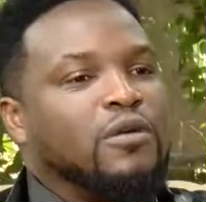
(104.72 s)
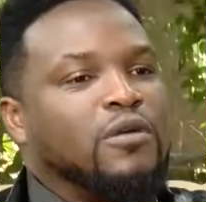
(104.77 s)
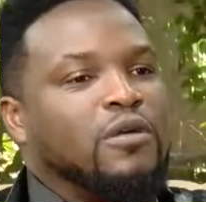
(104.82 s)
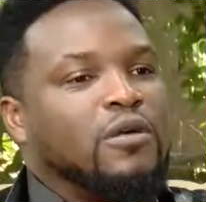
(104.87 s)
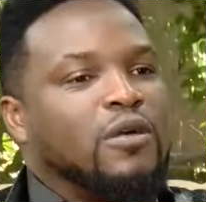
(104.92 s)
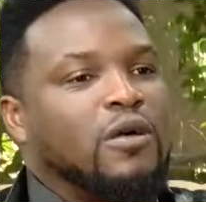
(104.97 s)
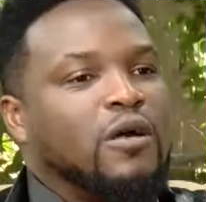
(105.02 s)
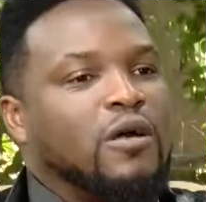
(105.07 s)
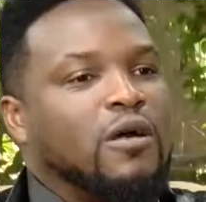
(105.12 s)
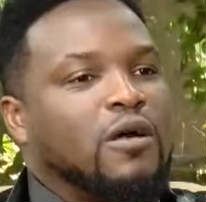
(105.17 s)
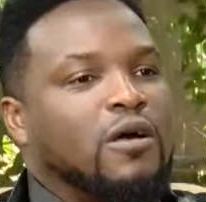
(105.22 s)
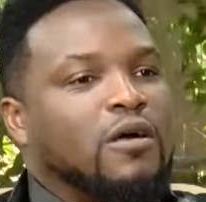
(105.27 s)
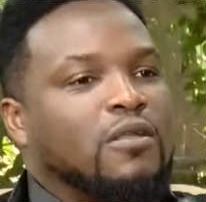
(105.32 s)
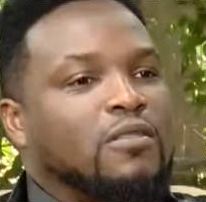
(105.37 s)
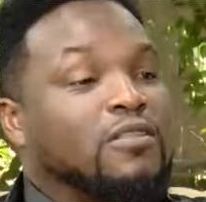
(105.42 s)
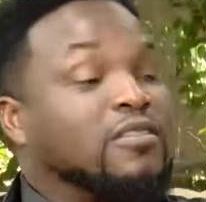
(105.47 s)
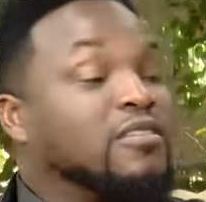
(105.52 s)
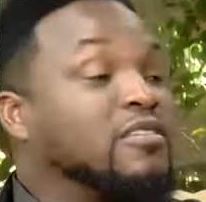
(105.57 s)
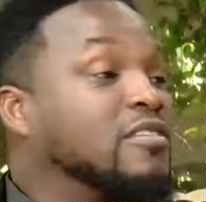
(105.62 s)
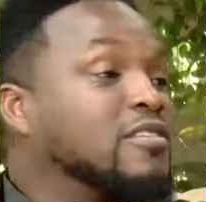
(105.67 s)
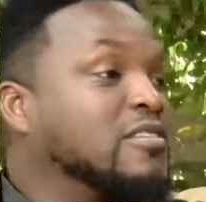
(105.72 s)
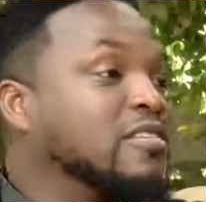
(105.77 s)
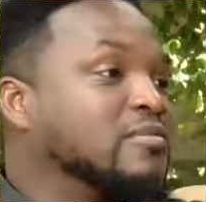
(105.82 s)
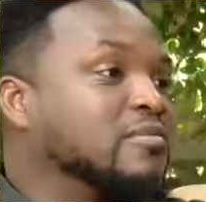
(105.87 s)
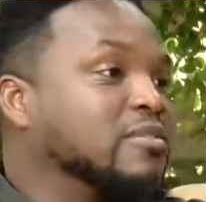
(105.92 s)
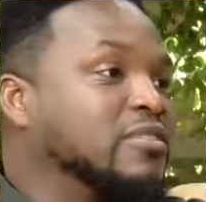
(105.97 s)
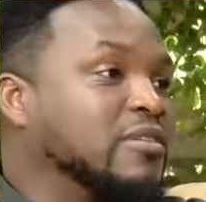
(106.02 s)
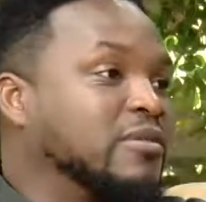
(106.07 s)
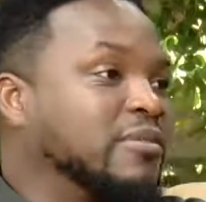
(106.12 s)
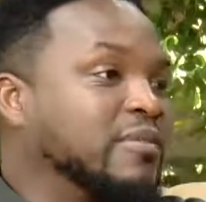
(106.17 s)
the
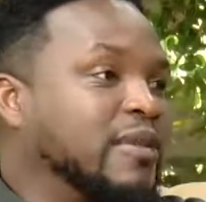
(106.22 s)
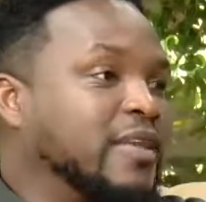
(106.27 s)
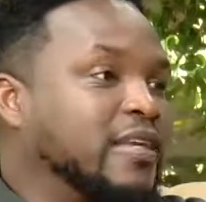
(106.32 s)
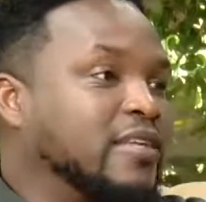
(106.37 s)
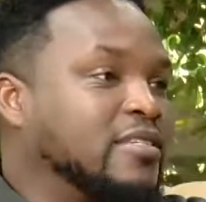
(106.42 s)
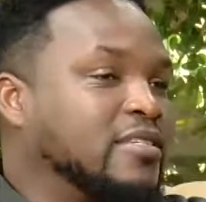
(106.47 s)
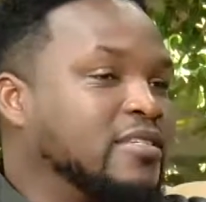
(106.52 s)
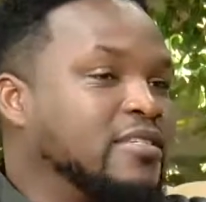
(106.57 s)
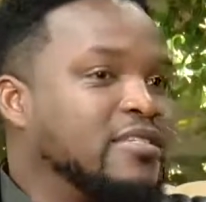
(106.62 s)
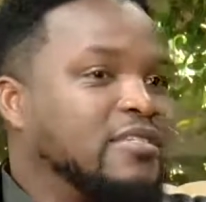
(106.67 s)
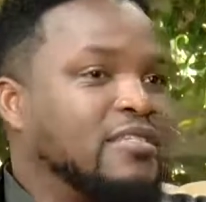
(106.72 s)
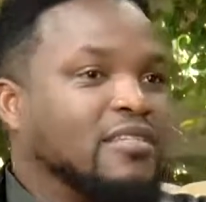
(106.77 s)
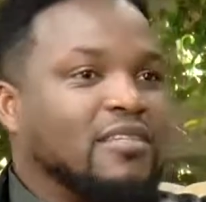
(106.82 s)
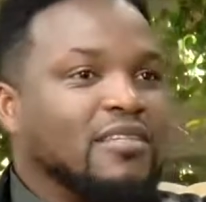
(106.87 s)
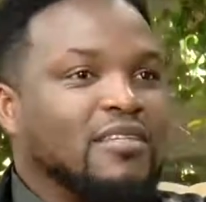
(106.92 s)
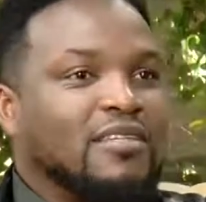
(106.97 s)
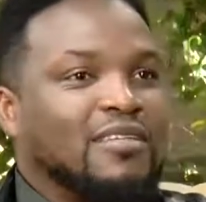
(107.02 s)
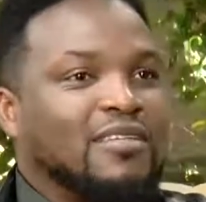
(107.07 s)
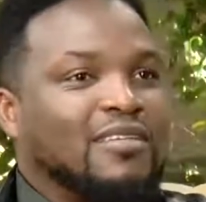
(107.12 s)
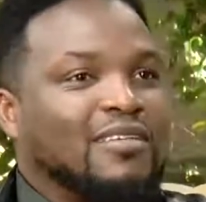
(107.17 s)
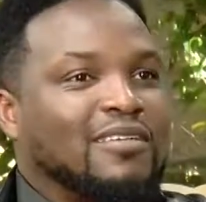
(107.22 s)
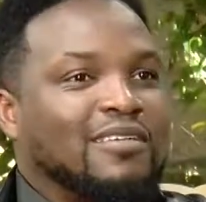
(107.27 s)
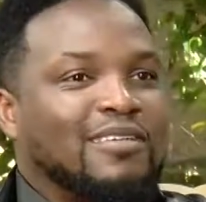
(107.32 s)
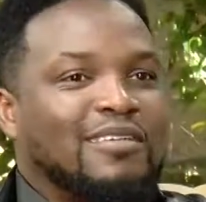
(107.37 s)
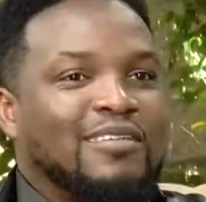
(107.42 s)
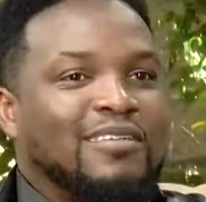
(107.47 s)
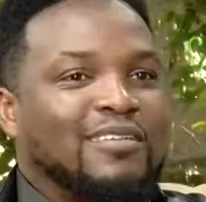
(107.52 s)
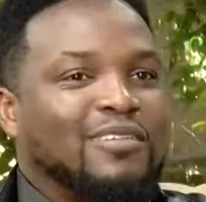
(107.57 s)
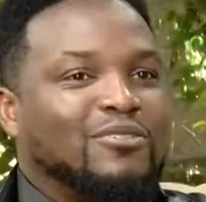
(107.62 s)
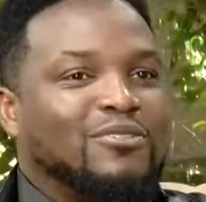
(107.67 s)
systems in place
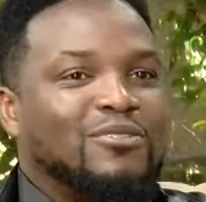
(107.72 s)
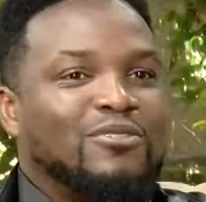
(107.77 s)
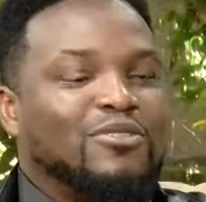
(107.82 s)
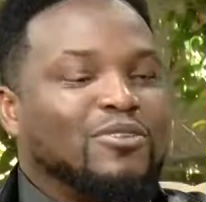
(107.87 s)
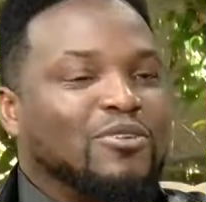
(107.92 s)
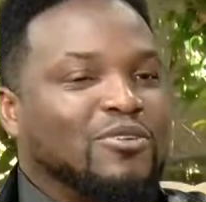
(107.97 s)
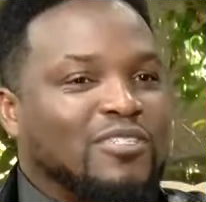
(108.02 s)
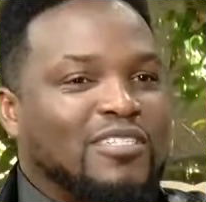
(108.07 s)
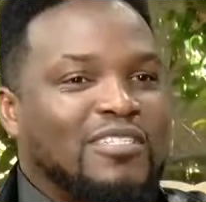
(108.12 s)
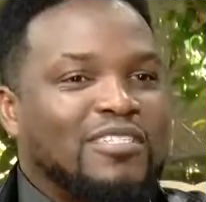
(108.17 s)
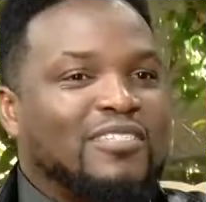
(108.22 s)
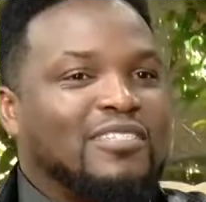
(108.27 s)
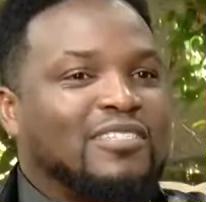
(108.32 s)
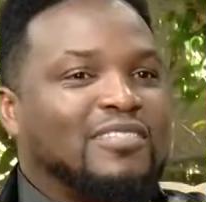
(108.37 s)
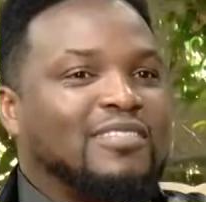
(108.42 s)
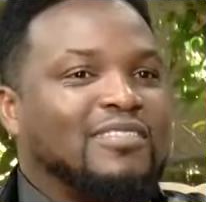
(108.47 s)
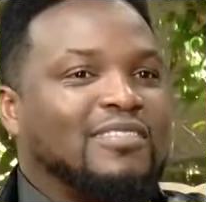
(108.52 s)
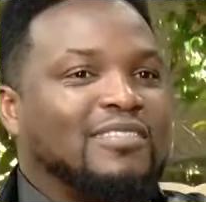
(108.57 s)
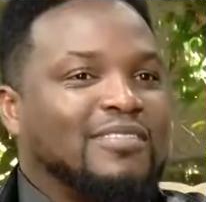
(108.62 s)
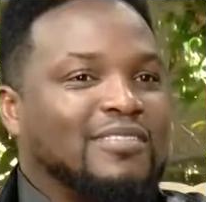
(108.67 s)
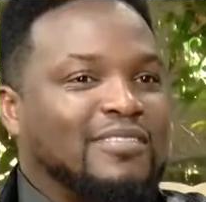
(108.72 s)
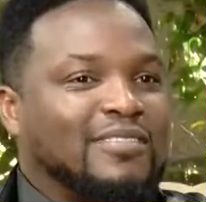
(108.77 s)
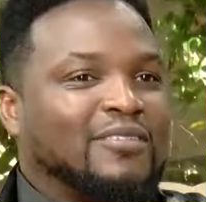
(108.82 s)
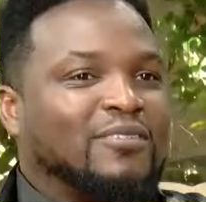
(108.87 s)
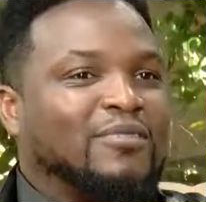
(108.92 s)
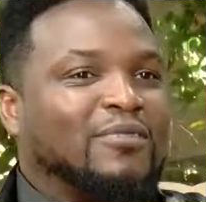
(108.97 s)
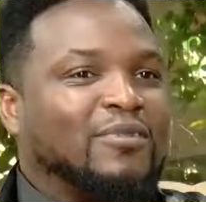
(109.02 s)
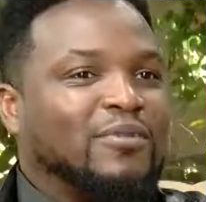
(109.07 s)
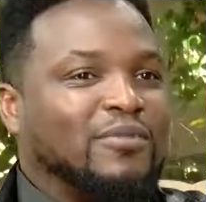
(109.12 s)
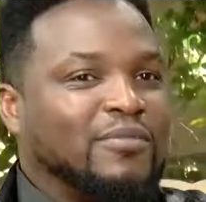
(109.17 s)
do not, you
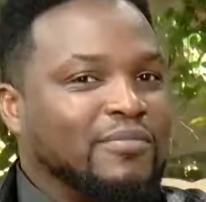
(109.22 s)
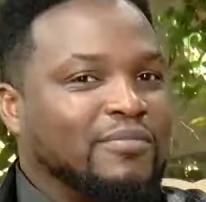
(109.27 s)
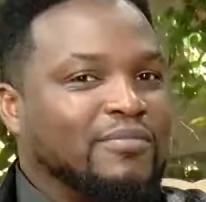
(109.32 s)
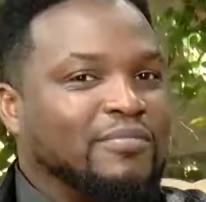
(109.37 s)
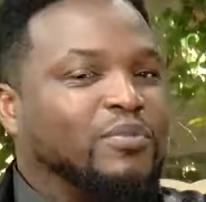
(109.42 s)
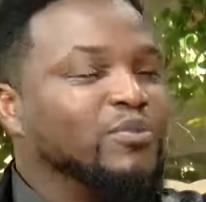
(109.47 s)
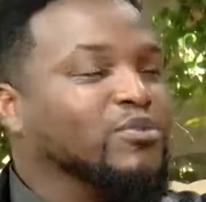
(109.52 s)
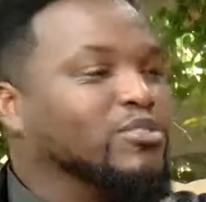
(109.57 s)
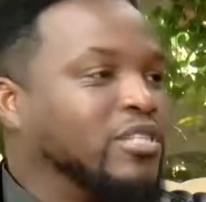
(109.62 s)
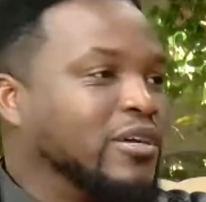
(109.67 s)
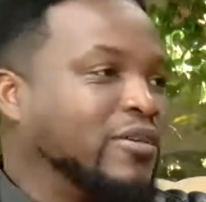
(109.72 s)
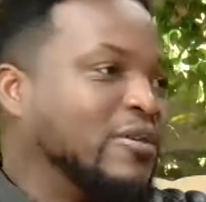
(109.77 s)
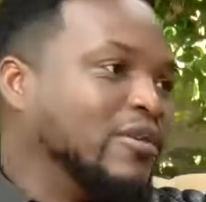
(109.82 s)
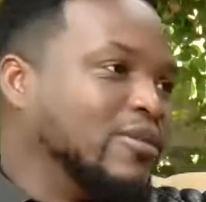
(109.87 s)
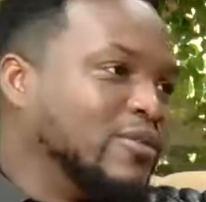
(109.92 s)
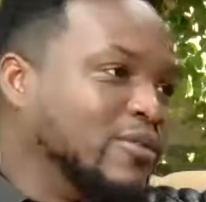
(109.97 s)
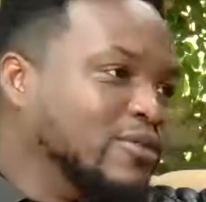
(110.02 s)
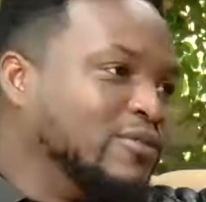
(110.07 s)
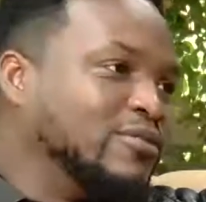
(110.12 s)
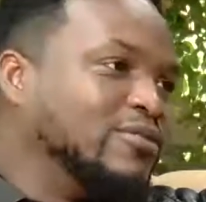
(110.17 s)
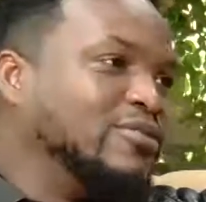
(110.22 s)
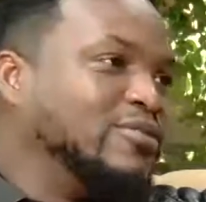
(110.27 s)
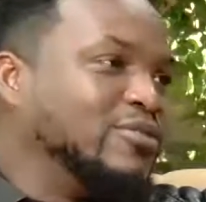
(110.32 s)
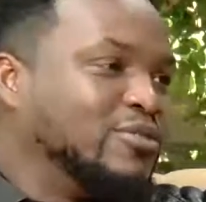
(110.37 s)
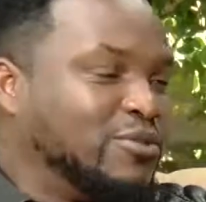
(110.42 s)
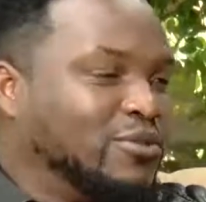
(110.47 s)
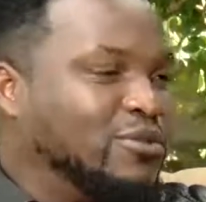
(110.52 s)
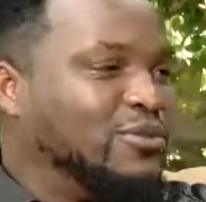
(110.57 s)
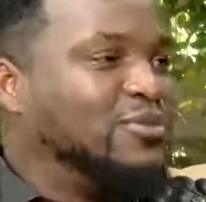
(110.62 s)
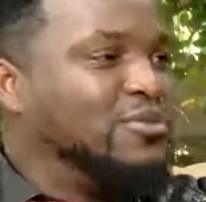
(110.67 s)
know, push our own
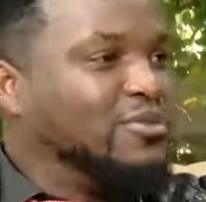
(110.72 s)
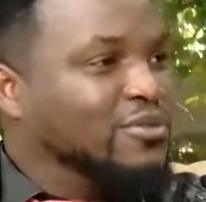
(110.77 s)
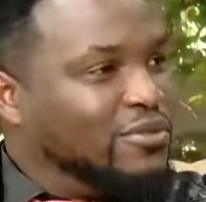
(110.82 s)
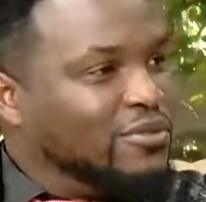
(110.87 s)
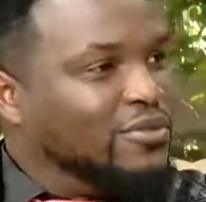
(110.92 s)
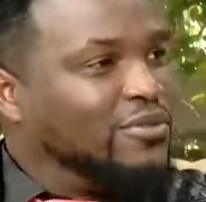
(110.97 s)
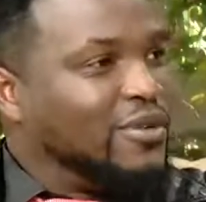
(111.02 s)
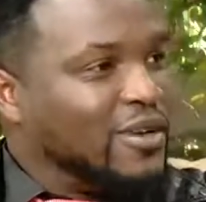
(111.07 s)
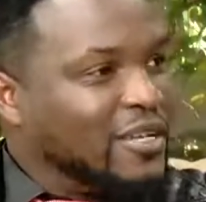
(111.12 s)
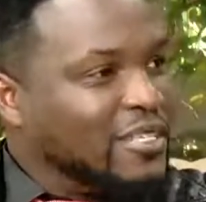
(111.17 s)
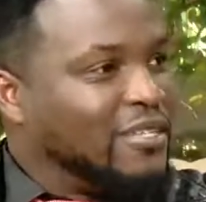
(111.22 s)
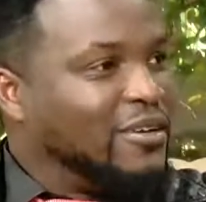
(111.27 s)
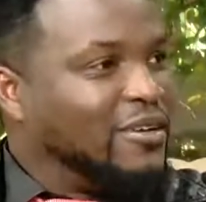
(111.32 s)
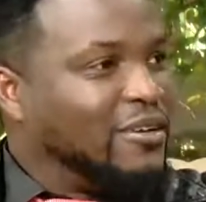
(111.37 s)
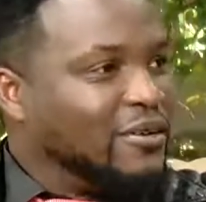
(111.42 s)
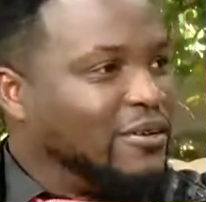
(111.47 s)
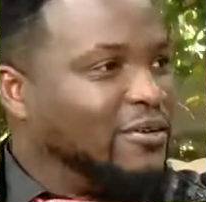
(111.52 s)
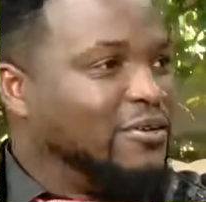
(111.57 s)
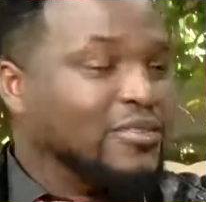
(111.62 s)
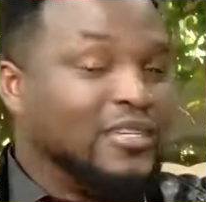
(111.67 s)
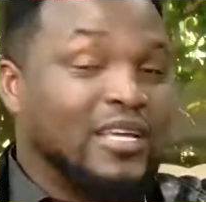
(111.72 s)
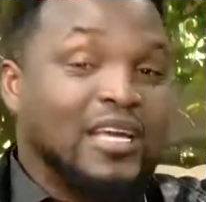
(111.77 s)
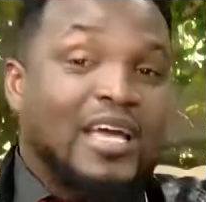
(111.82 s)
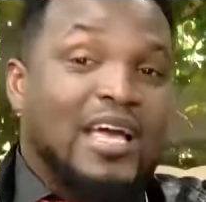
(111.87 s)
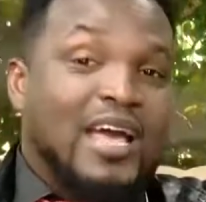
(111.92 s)
to watch our own.